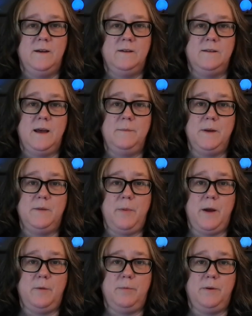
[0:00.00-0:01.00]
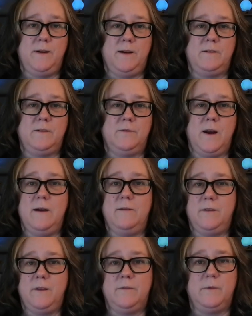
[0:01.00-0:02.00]
That means better protection for
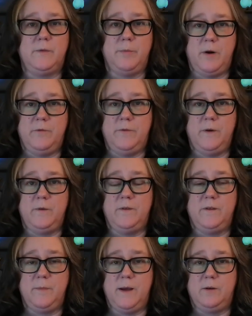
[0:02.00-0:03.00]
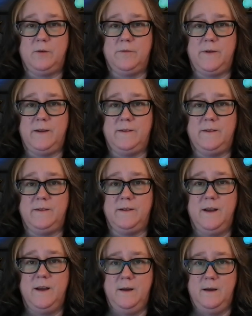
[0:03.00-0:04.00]
everything from smartphones to medical devices.
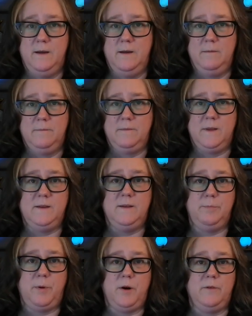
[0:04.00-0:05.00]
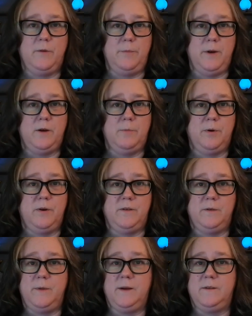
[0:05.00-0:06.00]
This is part of a bigger push
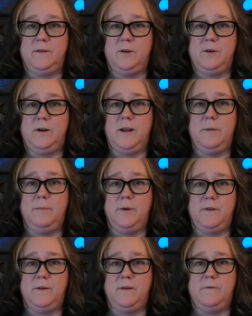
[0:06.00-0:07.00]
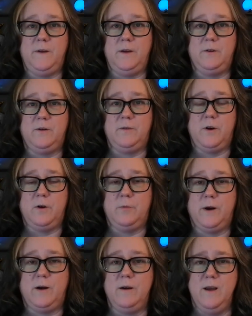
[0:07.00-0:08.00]
to make security a built-in feature of
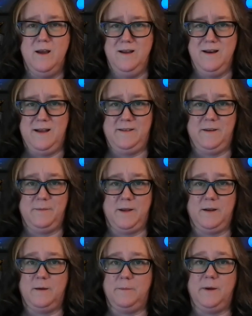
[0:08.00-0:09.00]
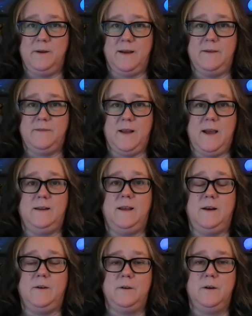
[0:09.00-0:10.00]
hardware, not something companies have to add
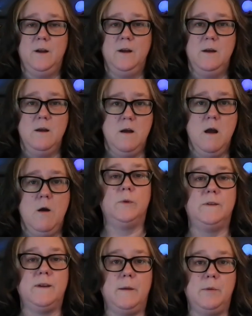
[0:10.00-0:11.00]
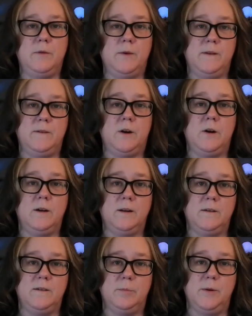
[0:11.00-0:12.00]
later. With cyber threats
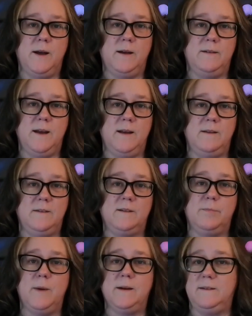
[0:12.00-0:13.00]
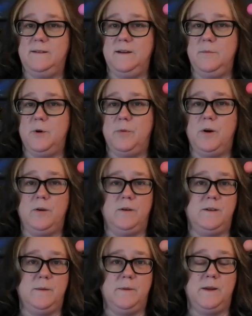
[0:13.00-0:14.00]
targeting supply chains, expect to see more
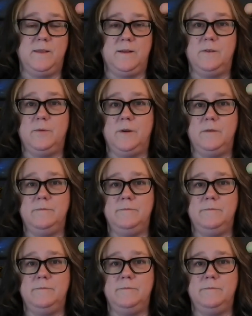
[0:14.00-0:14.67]
partnerships like this one.